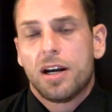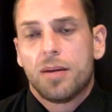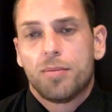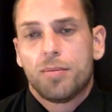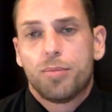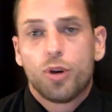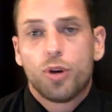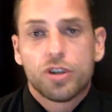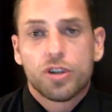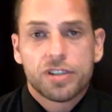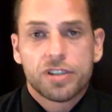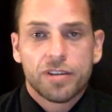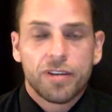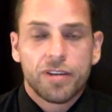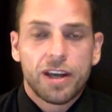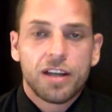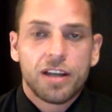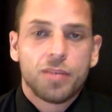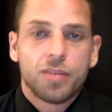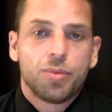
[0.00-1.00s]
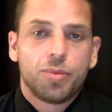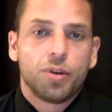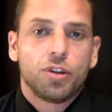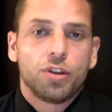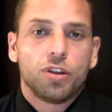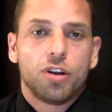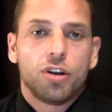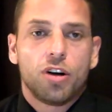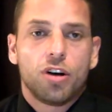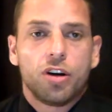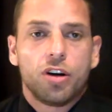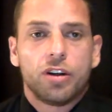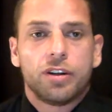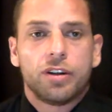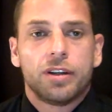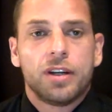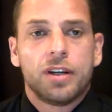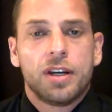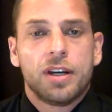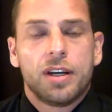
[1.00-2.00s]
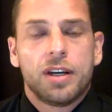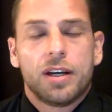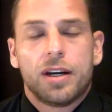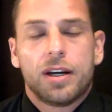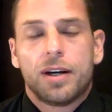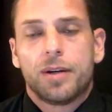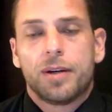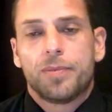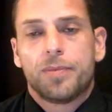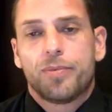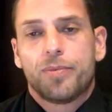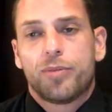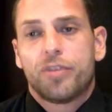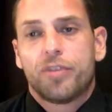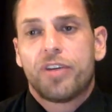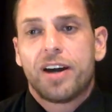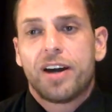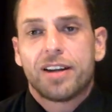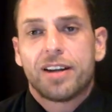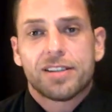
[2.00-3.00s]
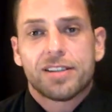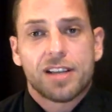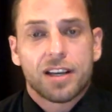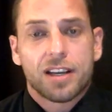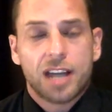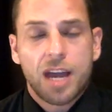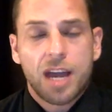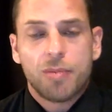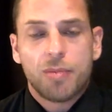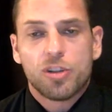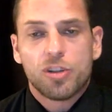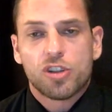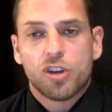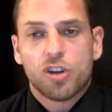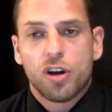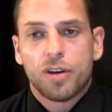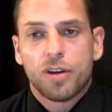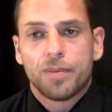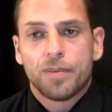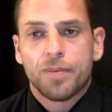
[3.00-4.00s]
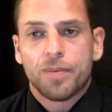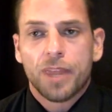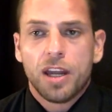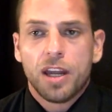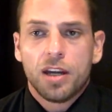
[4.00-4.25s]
books available on providers like Amazon.